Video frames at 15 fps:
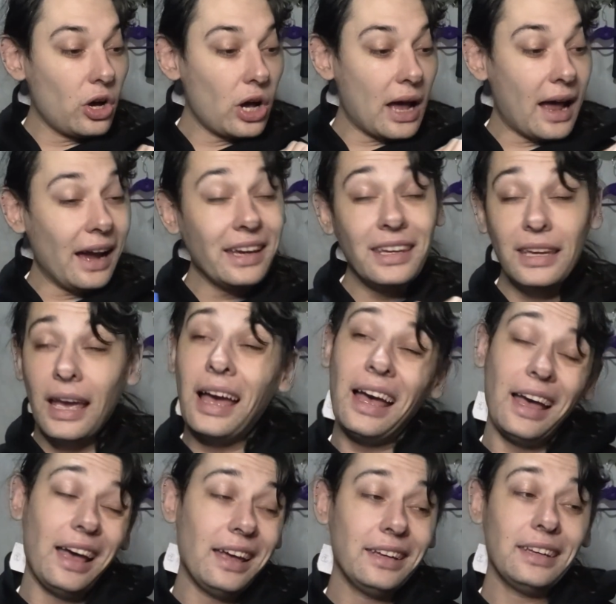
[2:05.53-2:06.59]
I
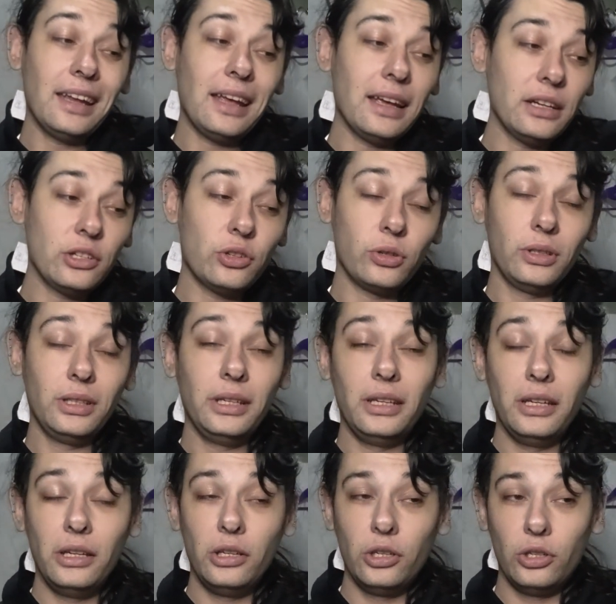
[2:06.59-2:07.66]
can
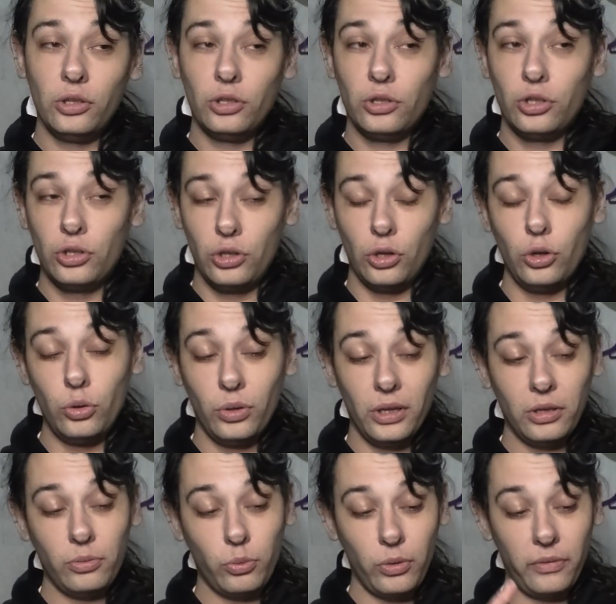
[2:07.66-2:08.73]
actually do
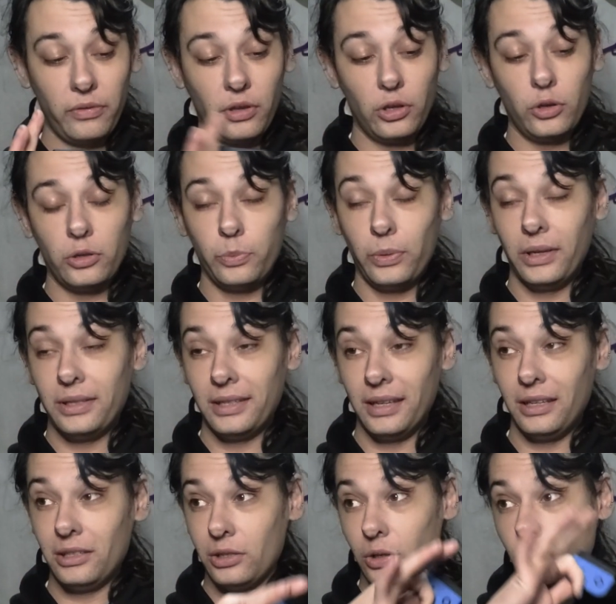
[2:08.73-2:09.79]
this with the USB-C
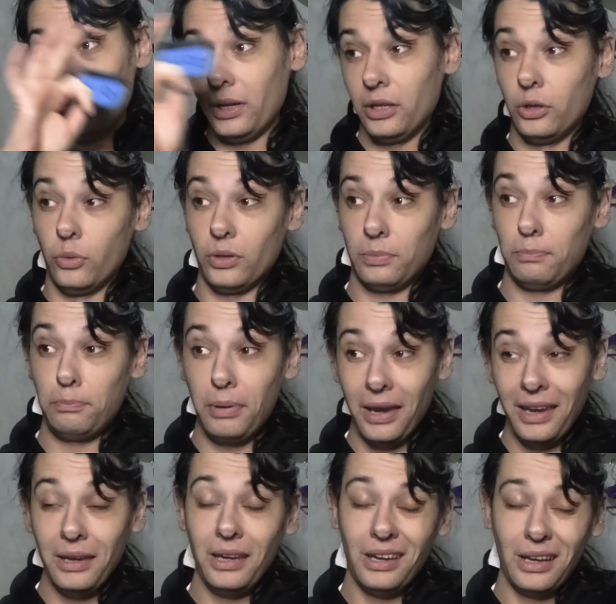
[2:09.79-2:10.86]
to a USB.